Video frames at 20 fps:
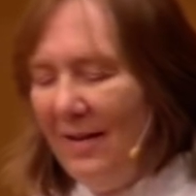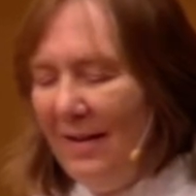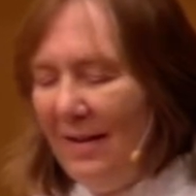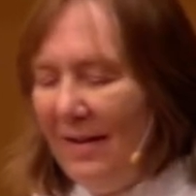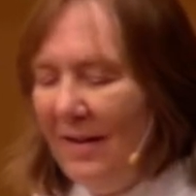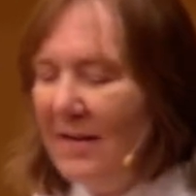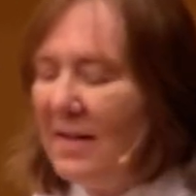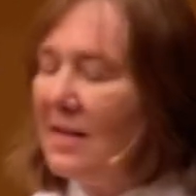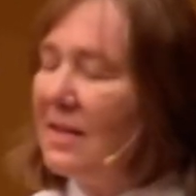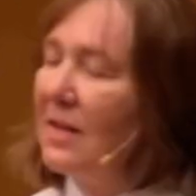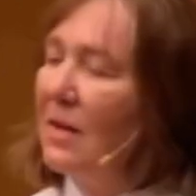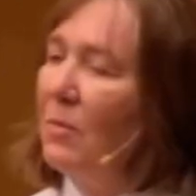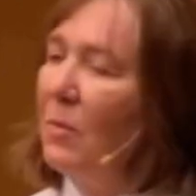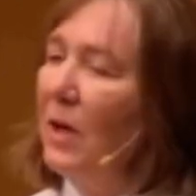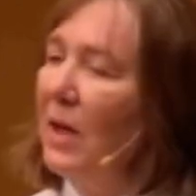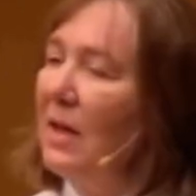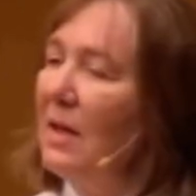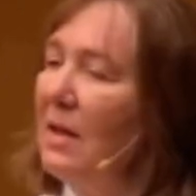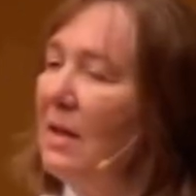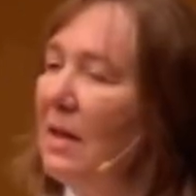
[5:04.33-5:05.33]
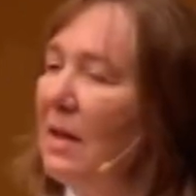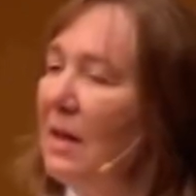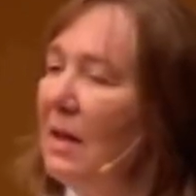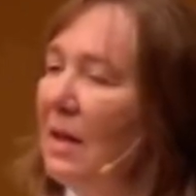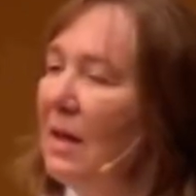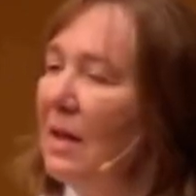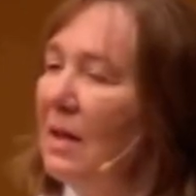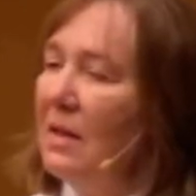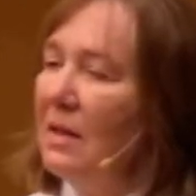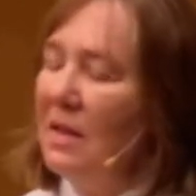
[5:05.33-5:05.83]
is someone
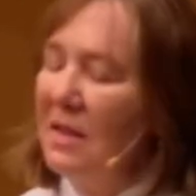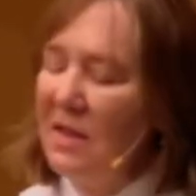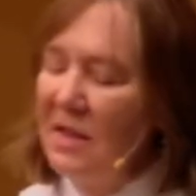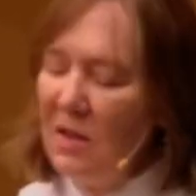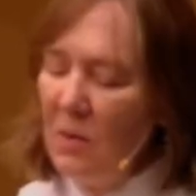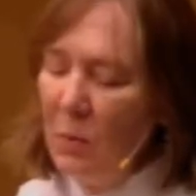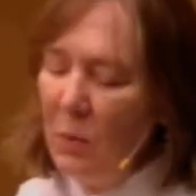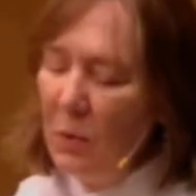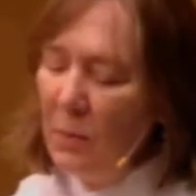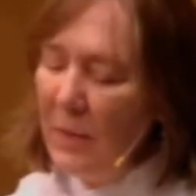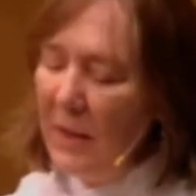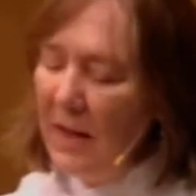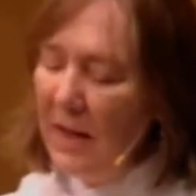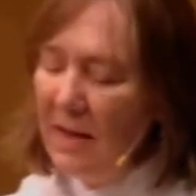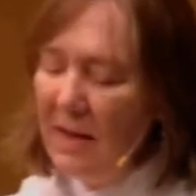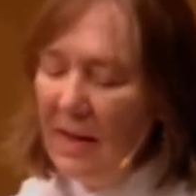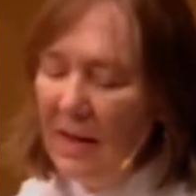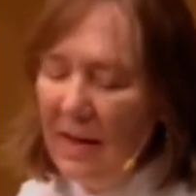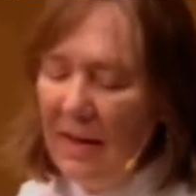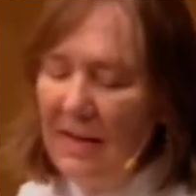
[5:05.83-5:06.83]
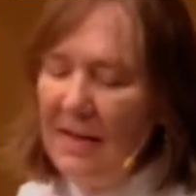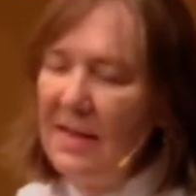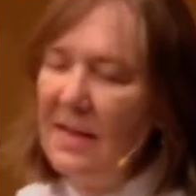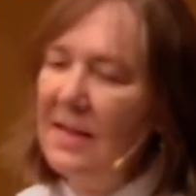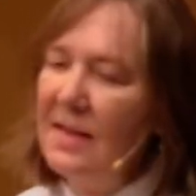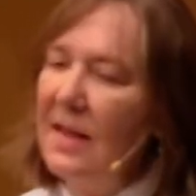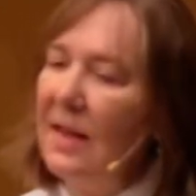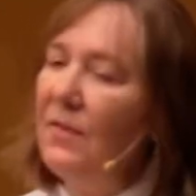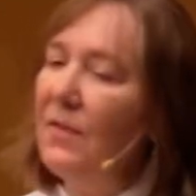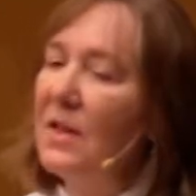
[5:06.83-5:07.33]
to swoop in and
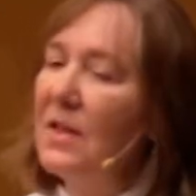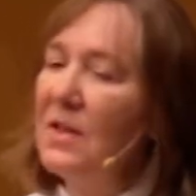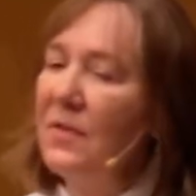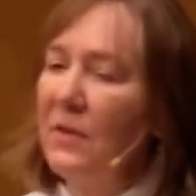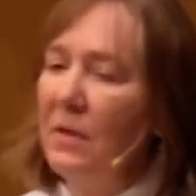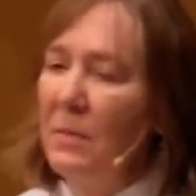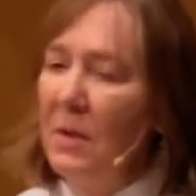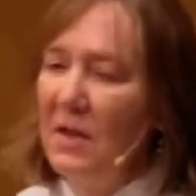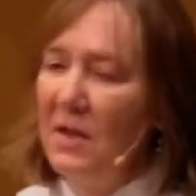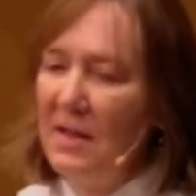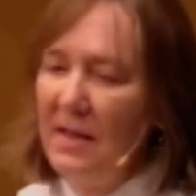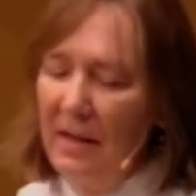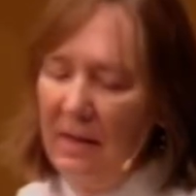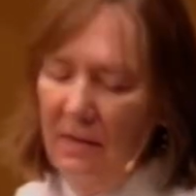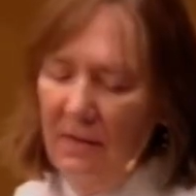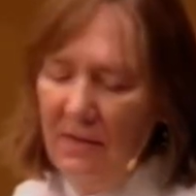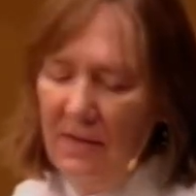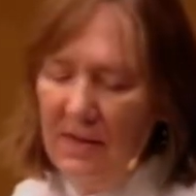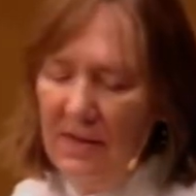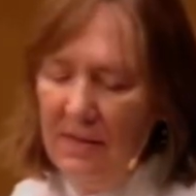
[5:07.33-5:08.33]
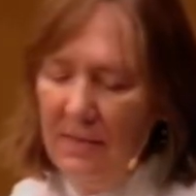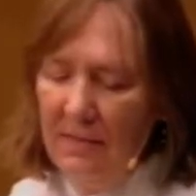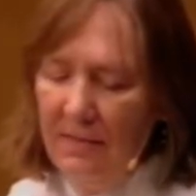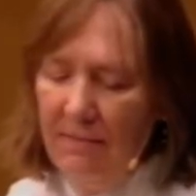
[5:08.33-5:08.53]
save us from ourselves.